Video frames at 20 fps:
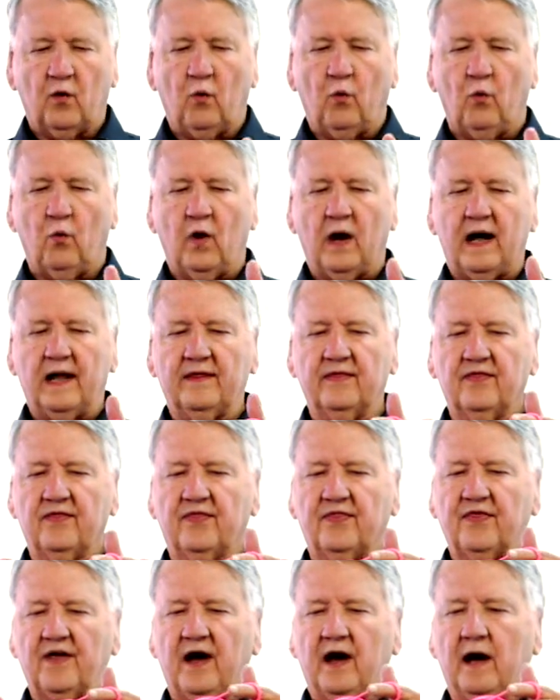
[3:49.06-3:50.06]
one
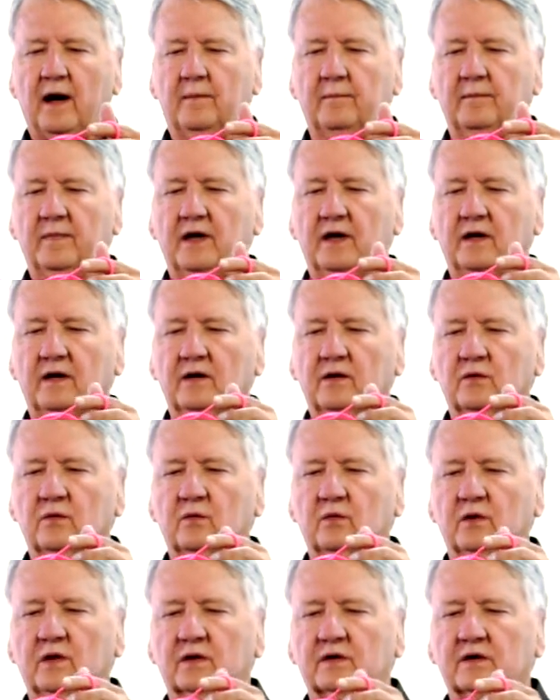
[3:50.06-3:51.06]
thumb
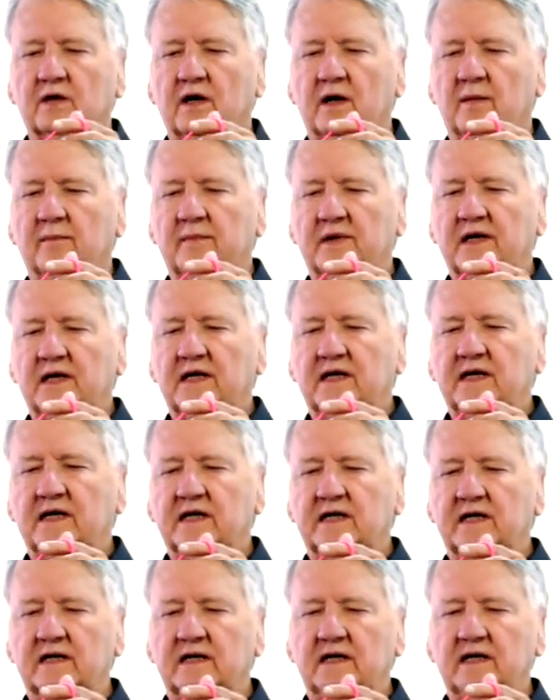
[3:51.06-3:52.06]
will come
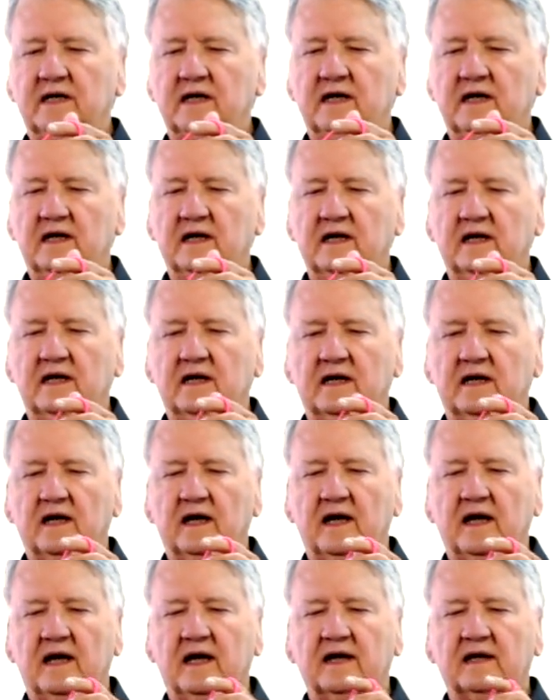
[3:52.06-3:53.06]
in
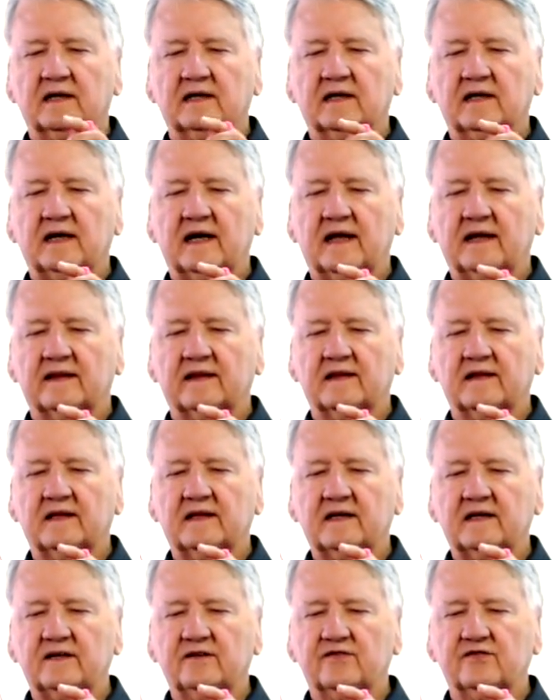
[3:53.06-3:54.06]
and get
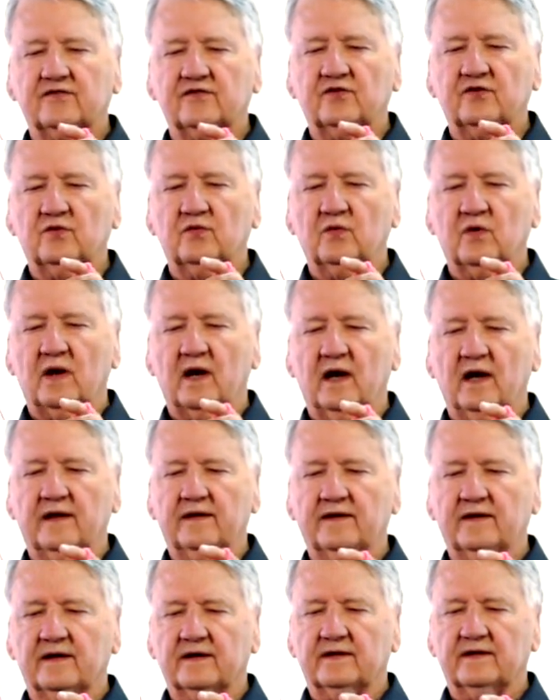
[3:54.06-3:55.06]
these two on
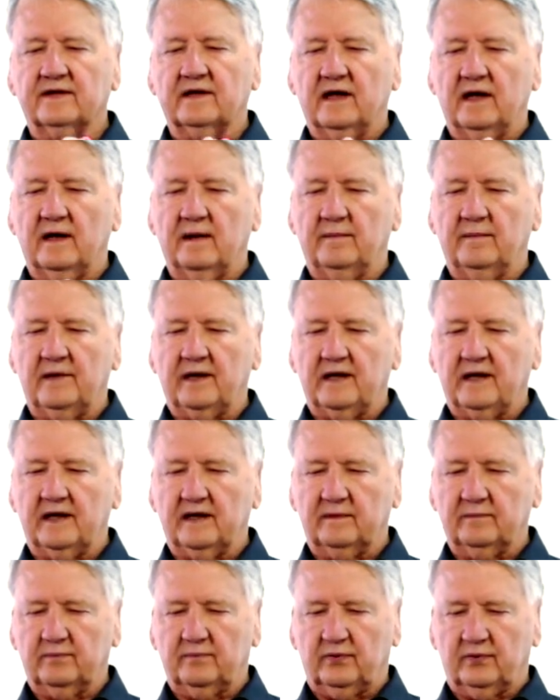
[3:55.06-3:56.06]
the thumb
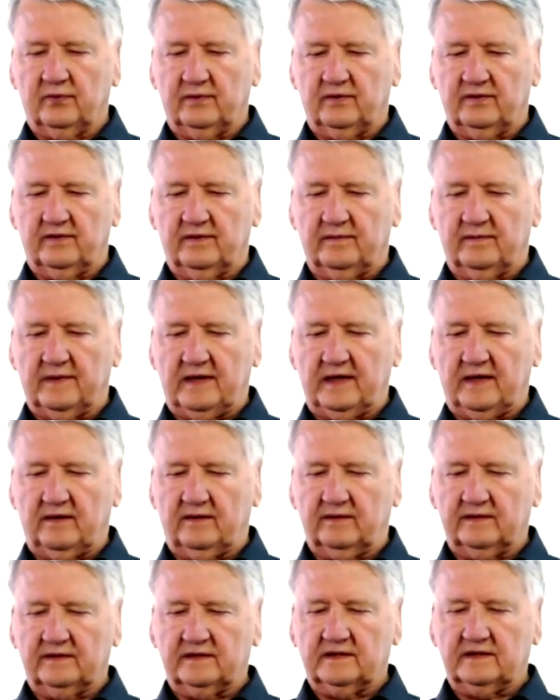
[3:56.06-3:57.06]
and pull them
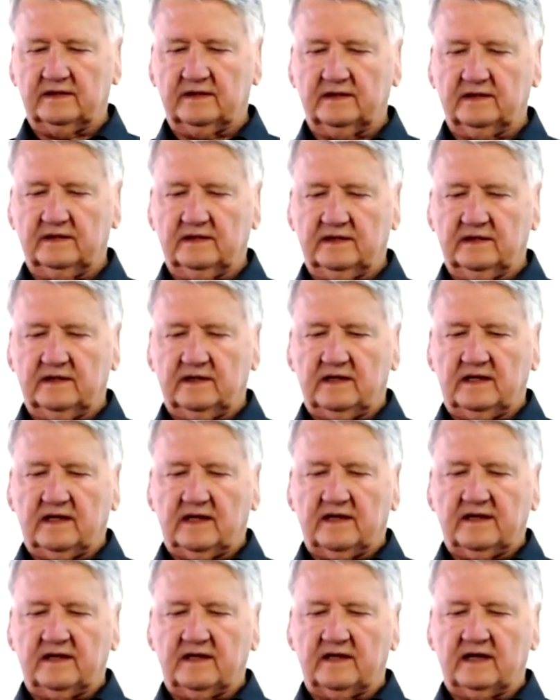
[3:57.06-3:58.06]
out.
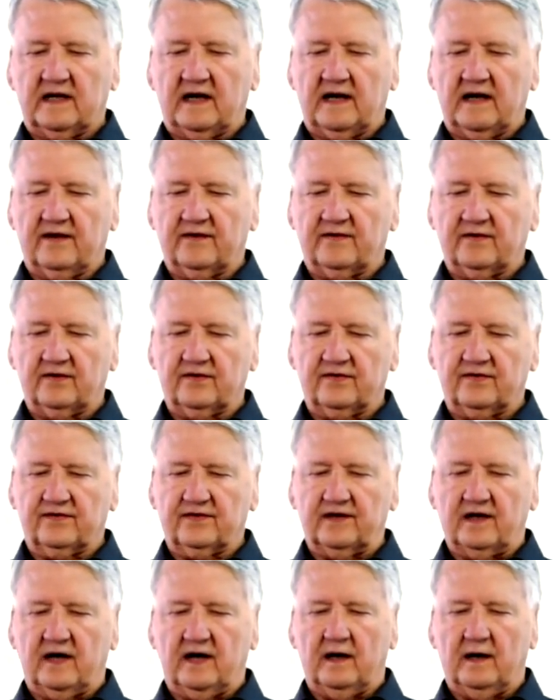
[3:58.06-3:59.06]
The other
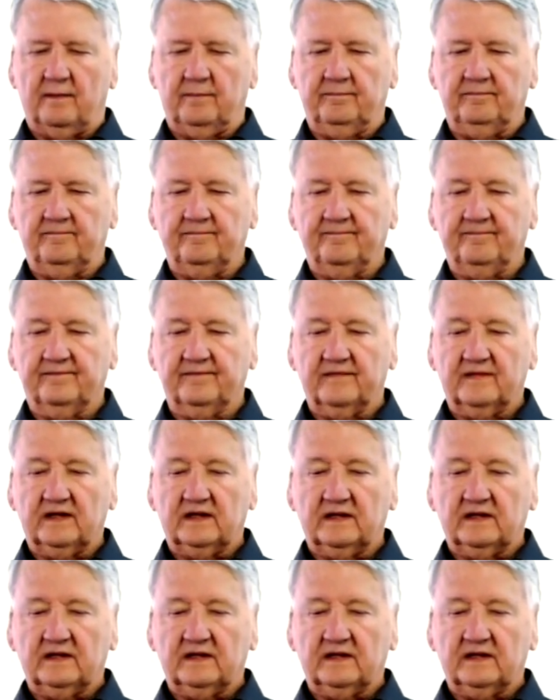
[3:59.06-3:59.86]
thumb,